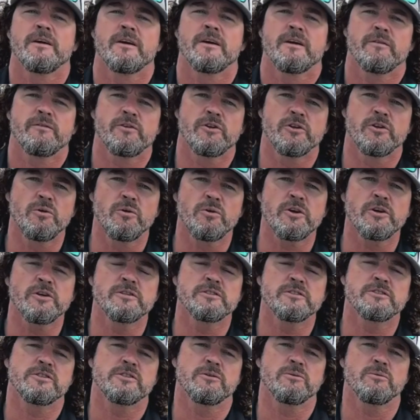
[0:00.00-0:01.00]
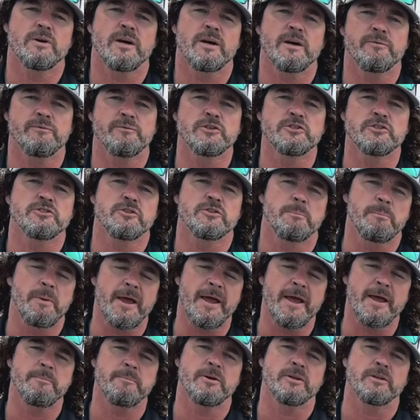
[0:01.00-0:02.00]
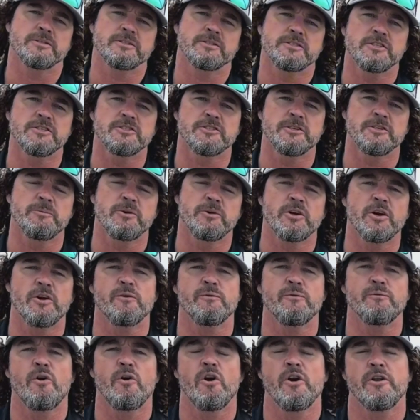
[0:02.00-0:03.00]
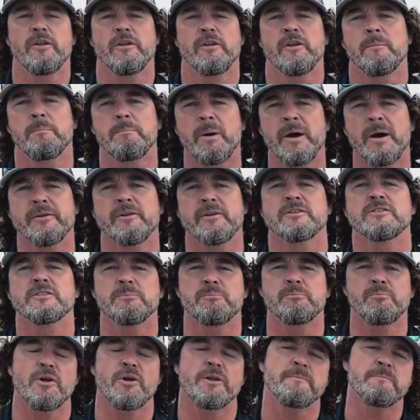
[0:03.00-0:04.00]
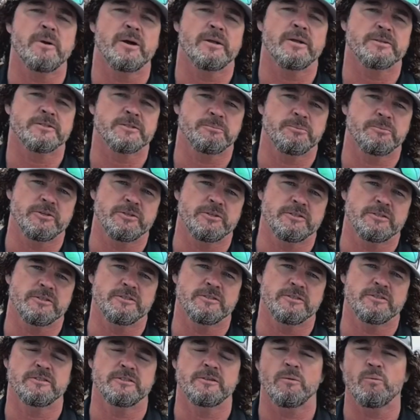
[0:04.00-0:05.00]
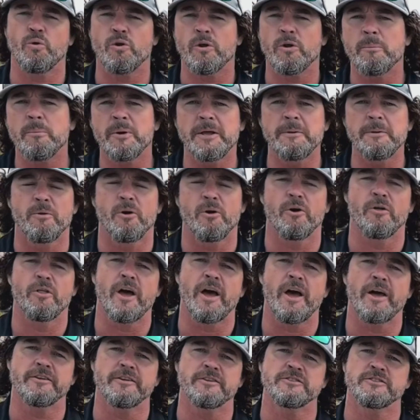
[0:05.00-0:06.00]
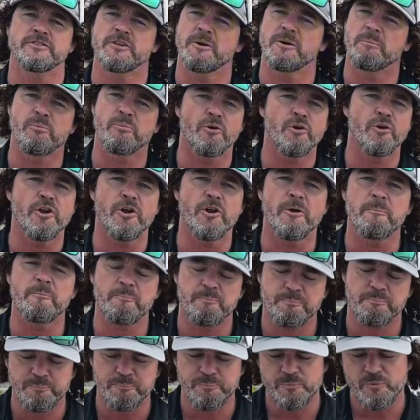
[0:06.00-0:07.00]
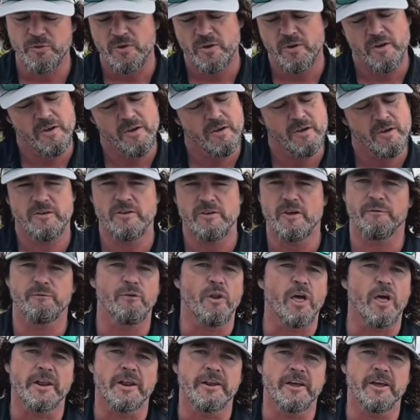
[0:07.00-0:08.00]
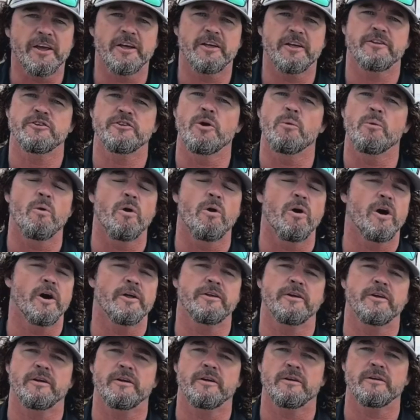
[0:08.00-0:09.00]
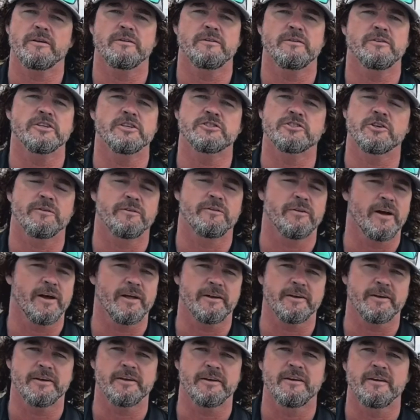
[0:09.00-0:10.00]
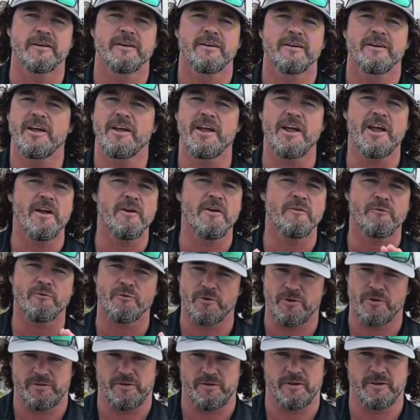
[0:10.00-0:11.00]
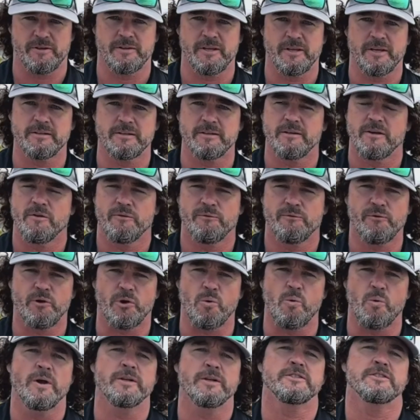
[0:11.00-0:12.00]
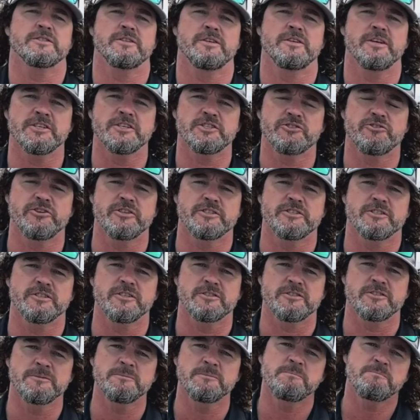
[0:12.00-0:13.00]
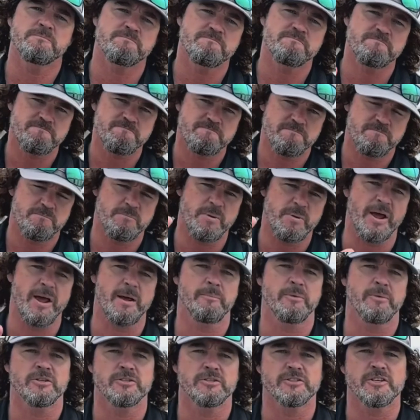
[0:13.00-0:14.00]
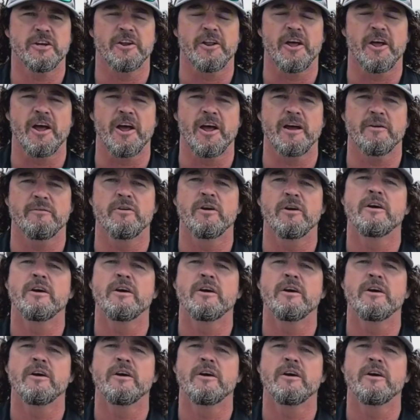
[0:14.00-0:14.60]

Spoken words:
If you're looking to fish the pambula system, you're going to find an abundance of bread and butter species. So what I mean by that is your brim, your flathead, your whiting, your trevally, everything that frequents the estuary system, pambula's going to have.